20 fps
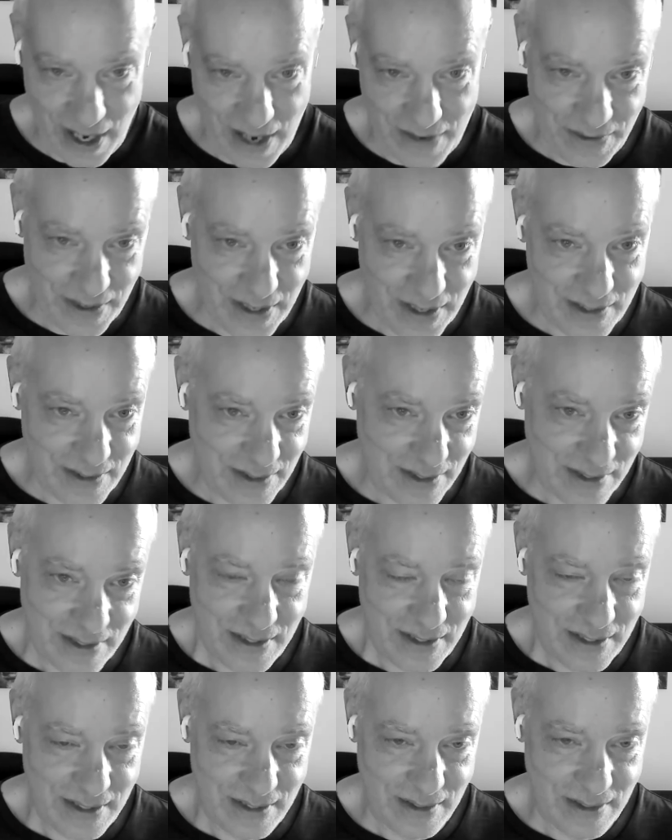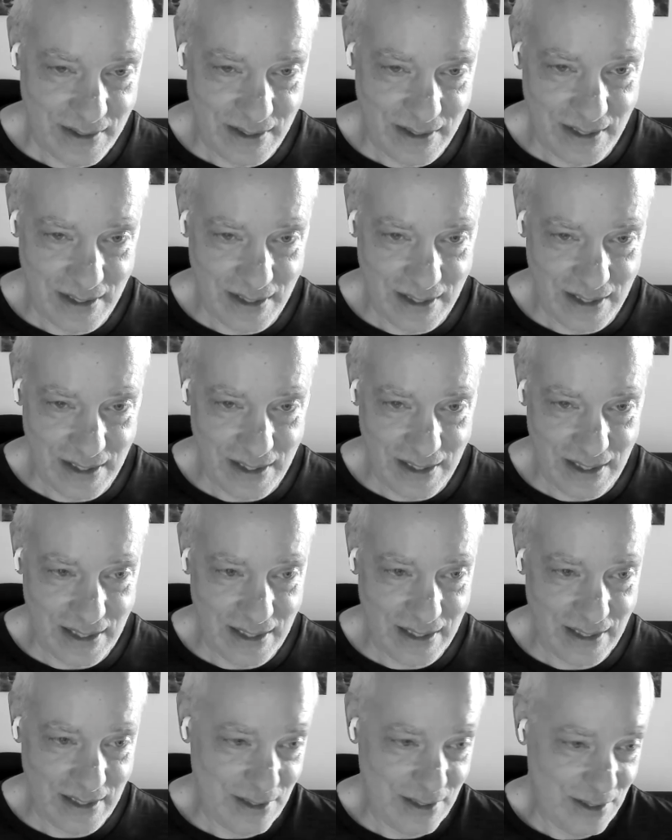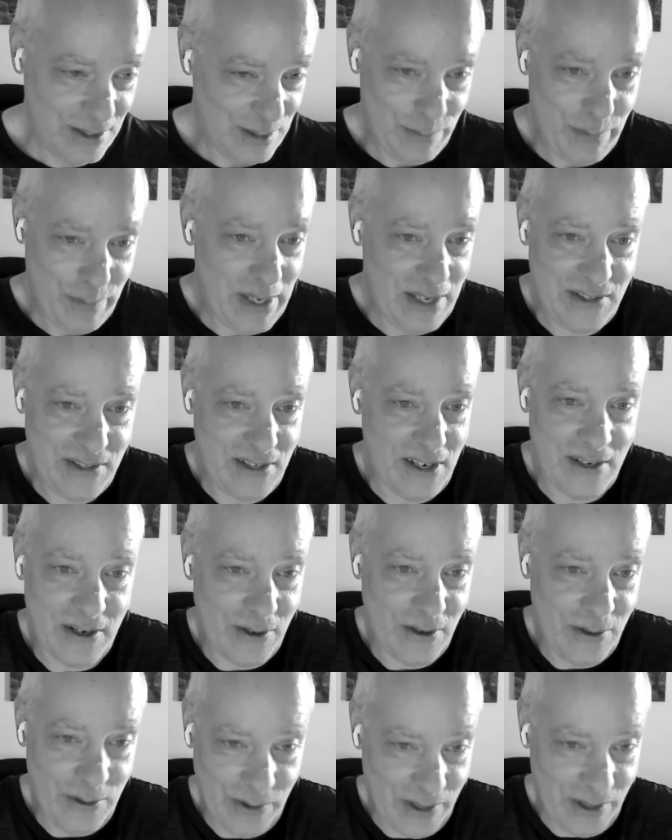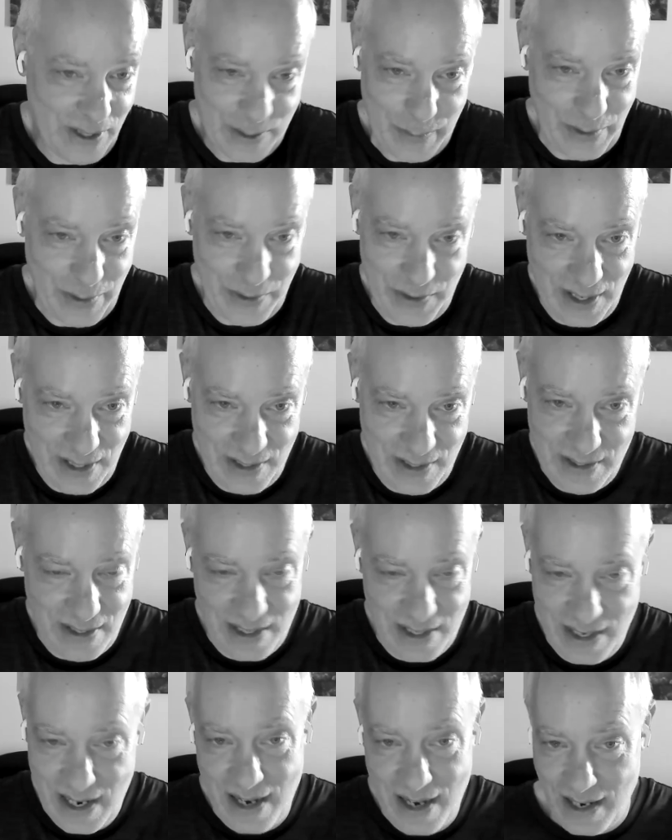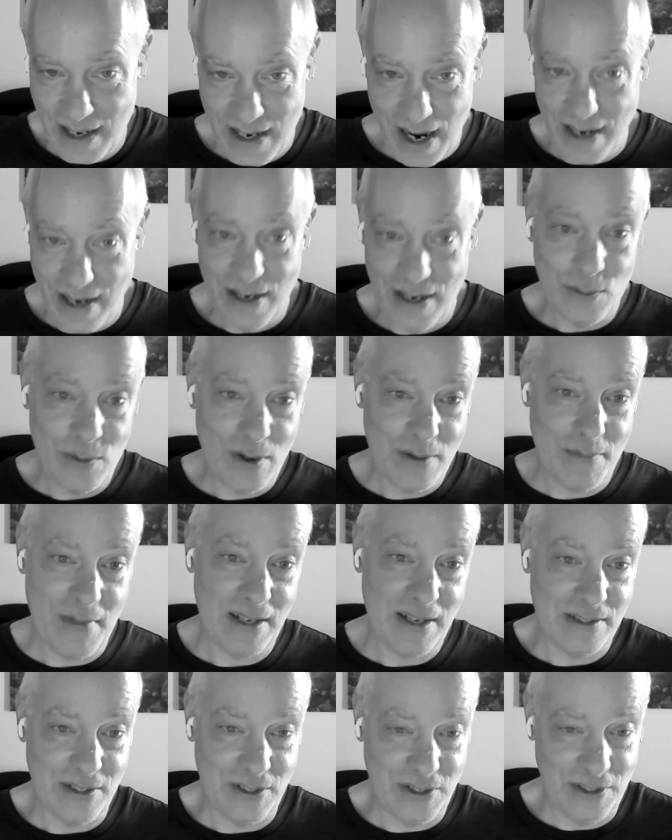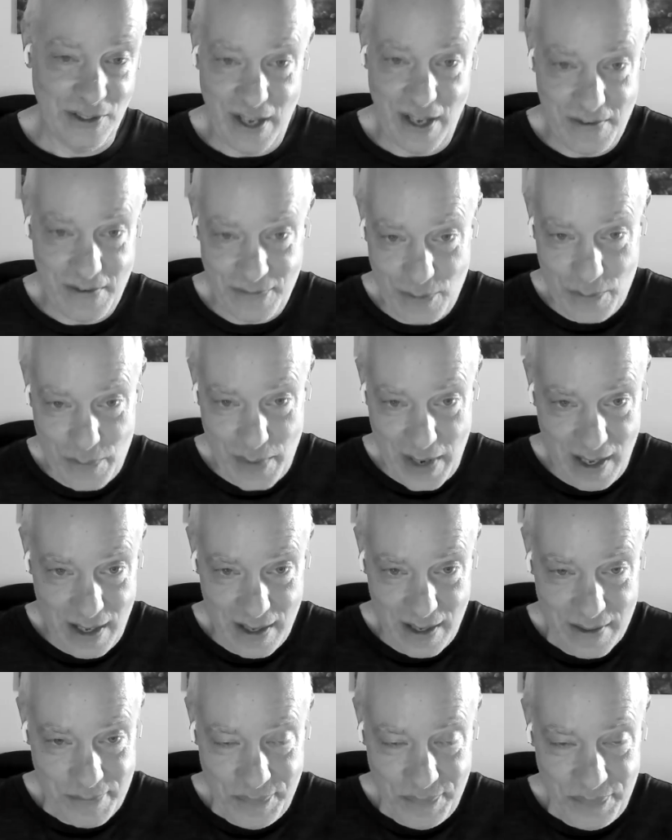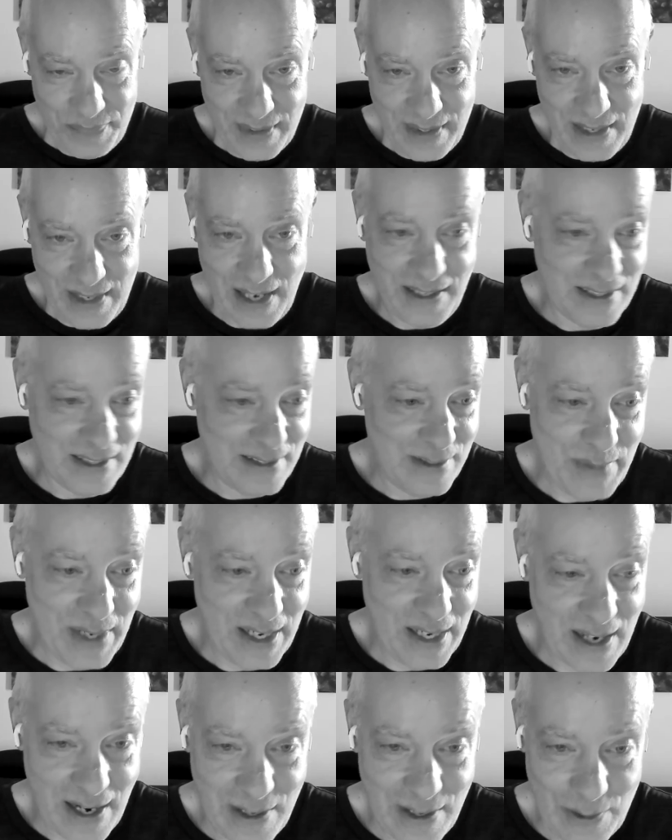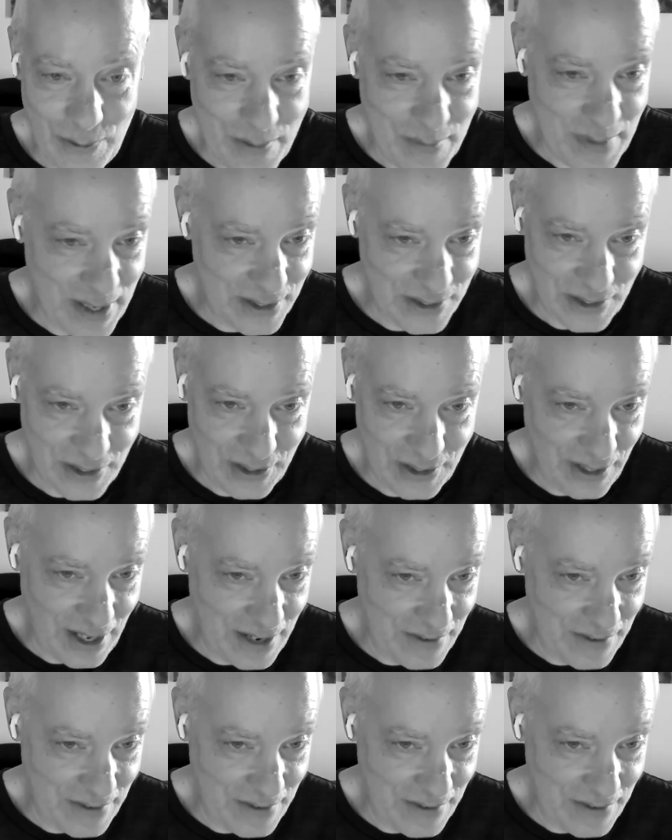life is just based on our own experience. Like I know what makes a good life for me. That doesn't mean I know what makes a good